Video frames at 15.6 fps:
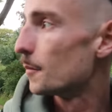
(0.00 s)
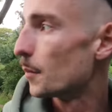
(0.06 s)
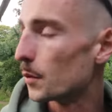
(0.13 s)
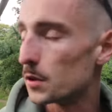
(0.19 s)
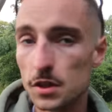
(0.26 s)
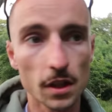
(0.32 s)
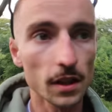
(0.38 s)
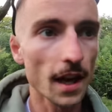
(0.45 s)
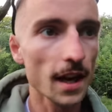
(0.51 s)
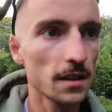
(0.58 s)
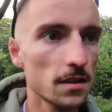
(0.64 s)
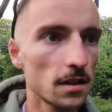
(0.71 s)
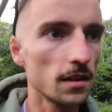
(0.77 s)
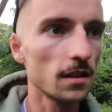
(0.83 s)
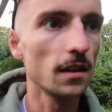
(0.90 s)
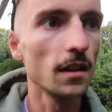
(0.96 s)
We're just going to head
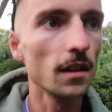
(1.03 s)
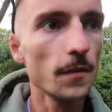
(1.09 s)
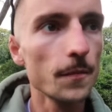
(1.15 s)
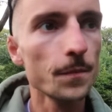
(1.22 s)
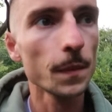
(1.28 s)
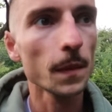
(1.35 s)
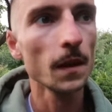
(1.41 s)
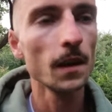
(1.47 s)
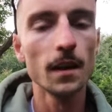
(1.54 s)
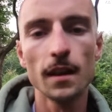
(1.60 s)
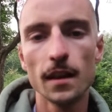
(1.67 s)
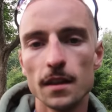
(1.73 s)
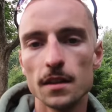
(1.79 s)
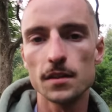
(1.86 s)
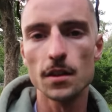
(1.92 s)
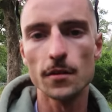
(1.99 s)
to the
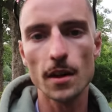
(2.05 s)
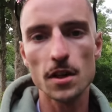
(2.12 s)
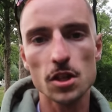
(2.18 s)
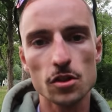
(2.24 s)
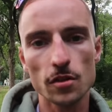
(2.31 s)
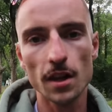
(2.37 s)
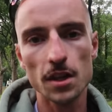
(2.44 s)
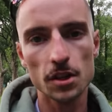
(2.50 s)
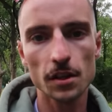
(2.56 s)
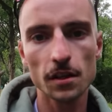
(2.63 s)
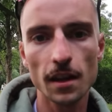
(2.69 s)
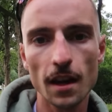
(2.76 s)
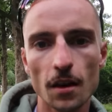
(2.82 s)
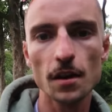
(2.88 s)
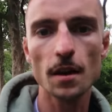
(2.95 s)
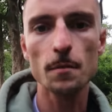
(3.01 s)
registration,
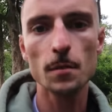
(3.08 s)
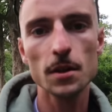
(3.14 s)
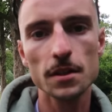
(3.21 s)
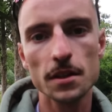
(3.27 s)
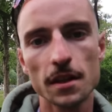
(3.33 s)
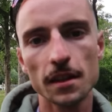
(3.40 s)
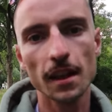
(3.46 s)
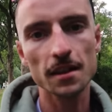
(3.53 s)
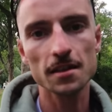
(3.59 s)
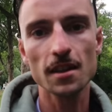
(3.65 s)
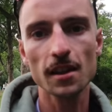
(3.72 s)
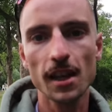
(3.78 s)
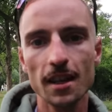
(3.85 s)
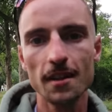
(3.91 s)
get our numbers, and get stuck